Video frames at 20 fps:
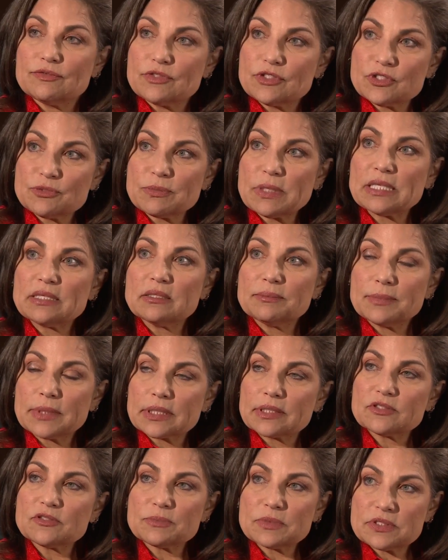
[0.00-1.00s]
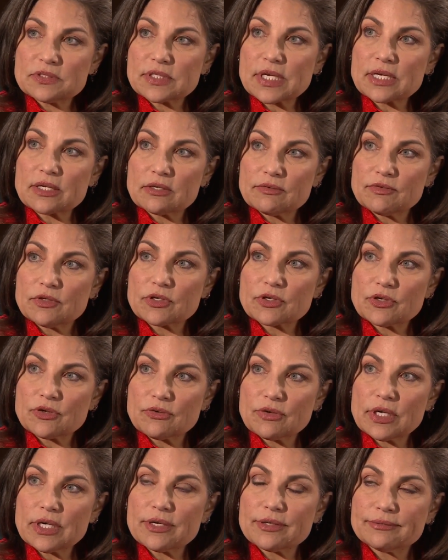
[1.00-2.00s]
You've just made the biggest mistake of your
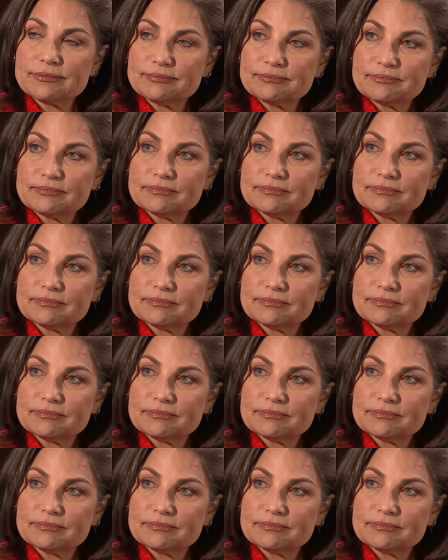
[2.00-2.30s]
career.